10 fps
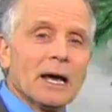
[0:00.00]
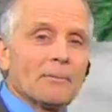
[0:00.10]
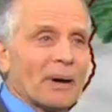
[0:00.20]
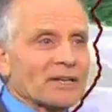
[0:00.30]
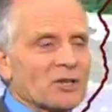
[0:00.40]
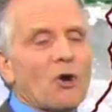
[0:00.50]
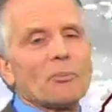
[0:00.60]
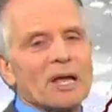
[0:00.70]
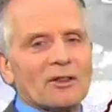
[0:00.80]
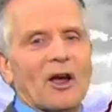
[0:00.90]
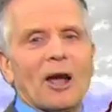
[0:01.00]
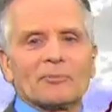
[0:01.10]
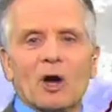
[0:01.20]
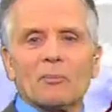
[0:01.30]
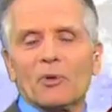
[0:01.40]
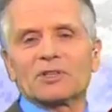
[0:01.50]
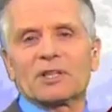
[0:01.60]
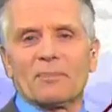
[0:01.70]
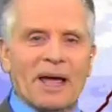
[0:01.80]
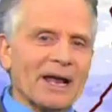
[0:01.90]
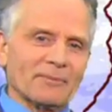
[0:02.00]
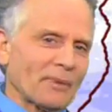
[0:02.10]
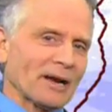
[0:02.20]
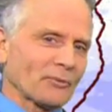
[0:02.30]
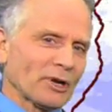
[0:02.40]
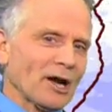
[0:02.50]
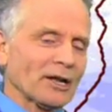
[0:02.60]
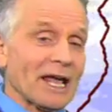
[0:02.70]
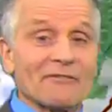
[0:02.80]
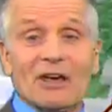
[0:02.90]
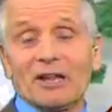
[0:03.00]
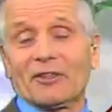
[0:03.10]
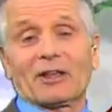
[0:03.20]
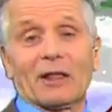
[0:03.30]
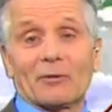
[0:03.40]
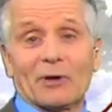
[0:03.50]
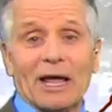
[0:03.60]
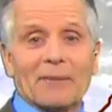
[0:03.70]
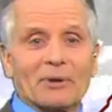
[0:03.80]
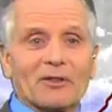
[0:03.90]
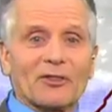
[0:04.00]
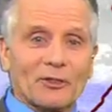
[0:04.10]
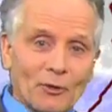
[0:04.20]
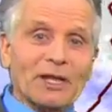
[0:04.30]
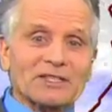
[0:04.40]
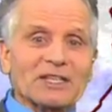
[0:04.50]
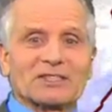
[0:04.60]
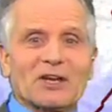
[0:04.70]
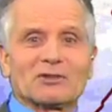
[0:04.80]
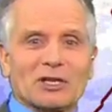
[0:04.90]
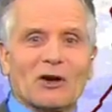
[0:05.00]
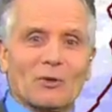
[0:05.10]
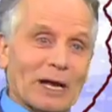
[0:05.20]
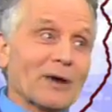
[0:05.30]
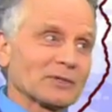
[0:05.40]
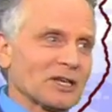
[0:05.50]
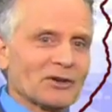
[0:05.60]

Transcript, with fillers: But don't be alarmed. Don't push the panic button. We're not going anything like what happened 36 years ago when I was here